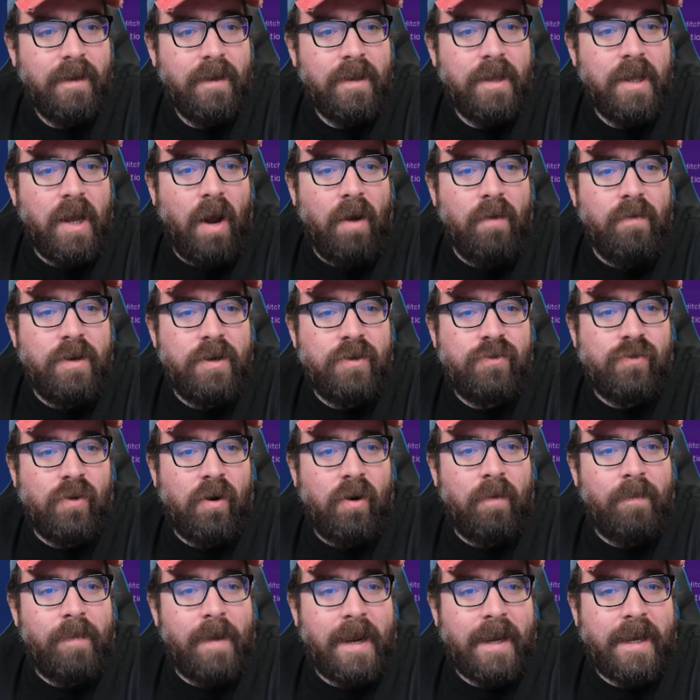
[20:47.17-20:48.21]
The only
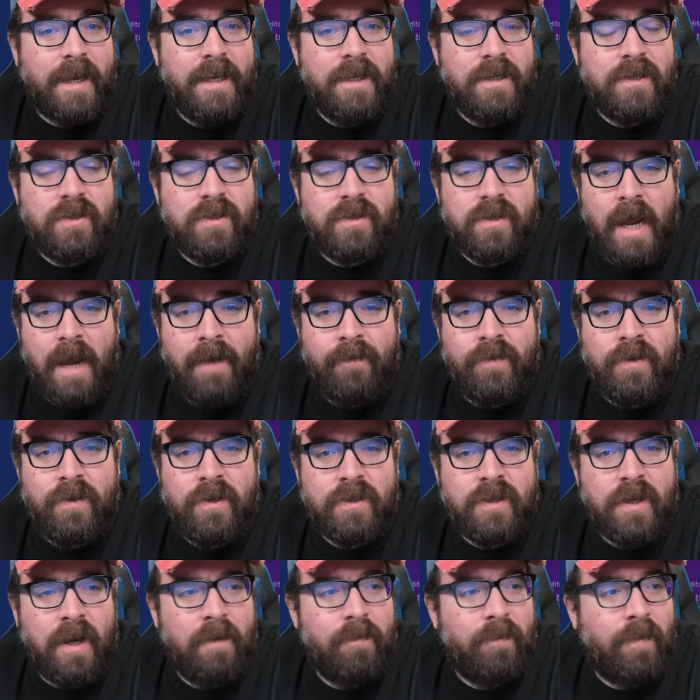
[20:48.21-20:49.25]
drawback is having to
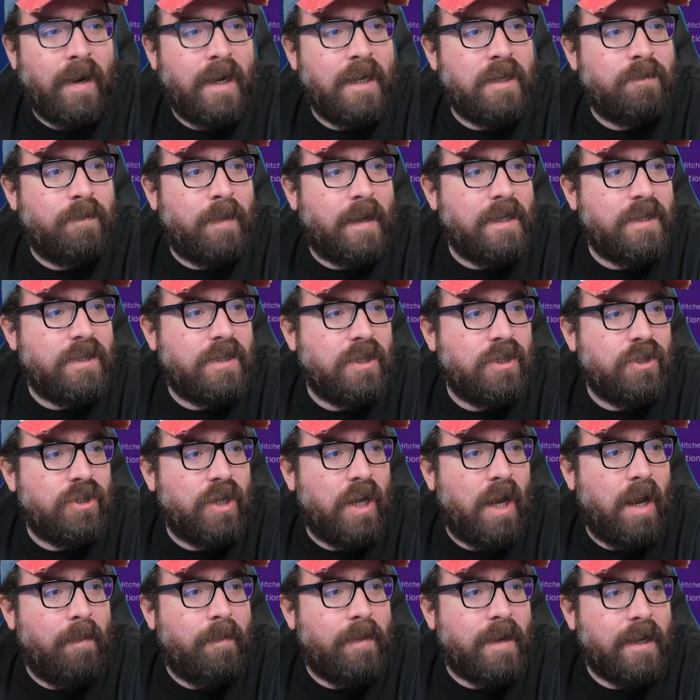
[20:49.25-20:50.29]
sign players based in
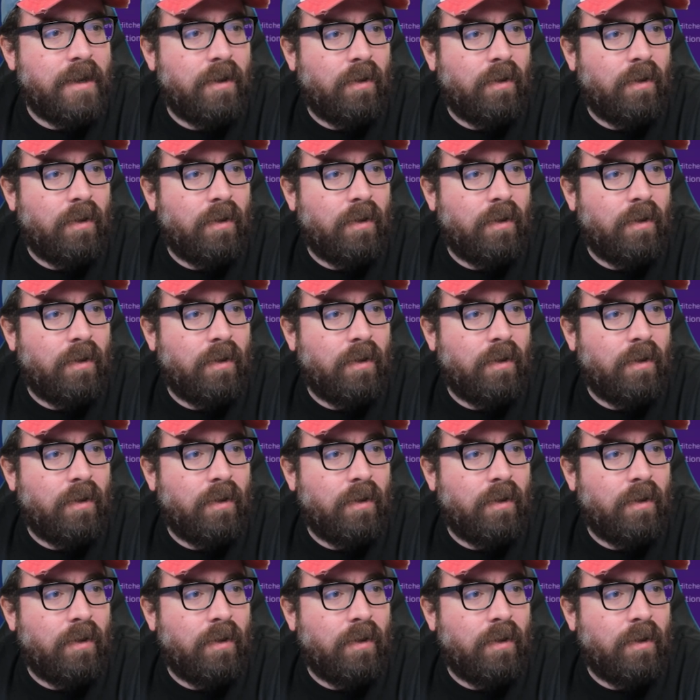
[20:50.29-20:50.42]
Germany.